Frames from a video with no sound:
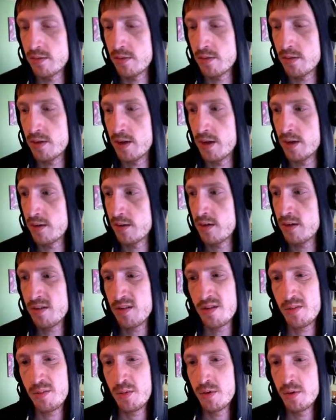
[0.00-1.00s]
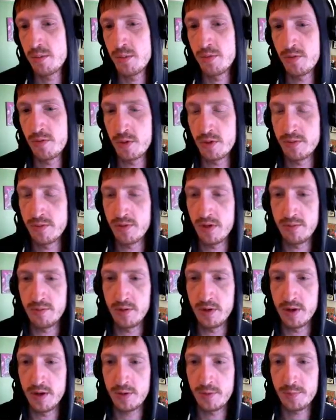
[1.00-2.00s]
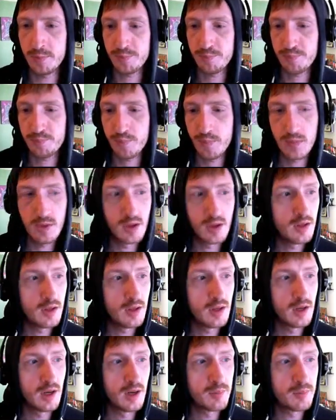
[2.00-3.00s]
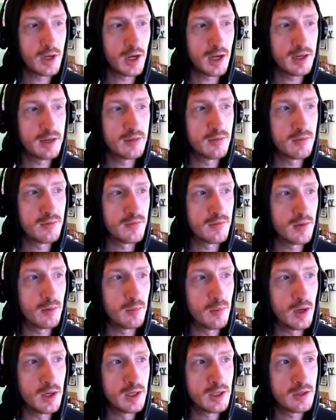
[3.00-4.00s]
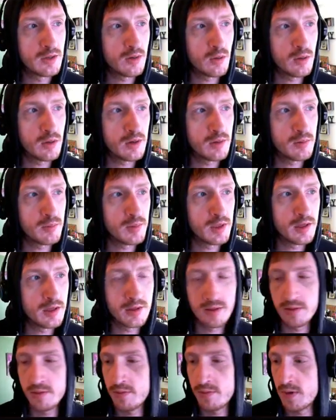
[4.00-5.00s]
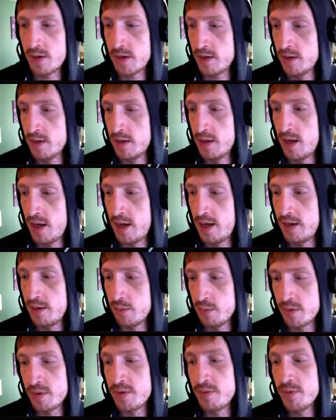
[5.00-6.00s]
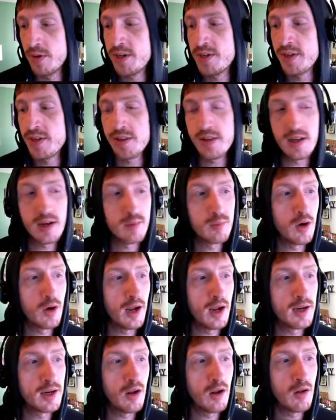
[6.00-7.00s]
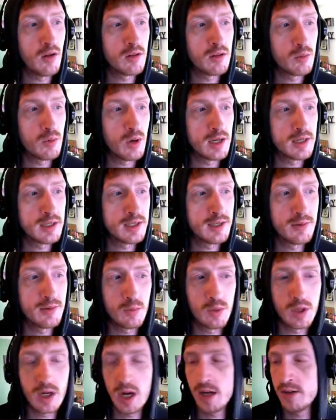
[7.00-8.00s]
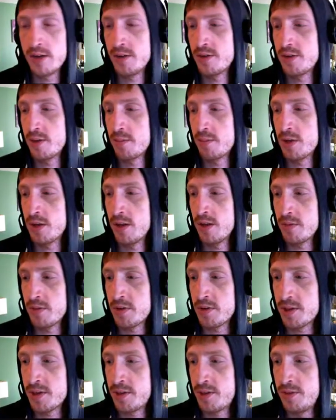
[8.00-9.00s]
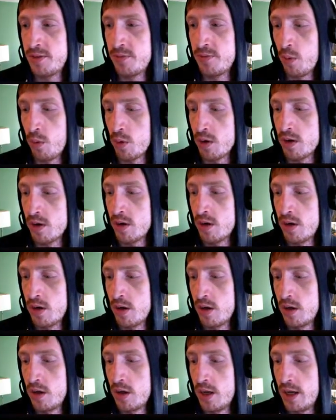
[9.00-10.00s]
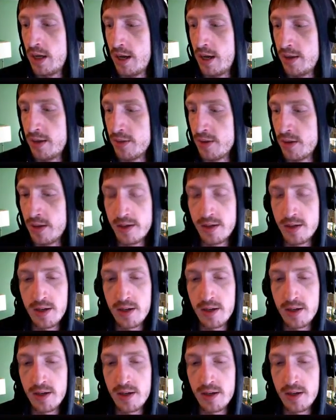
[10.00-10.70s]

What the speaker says: Okay, I'll put them at 45 for now. I'm kind of money short because of, it was recent that I brought all the Wakandans up to level 64, and then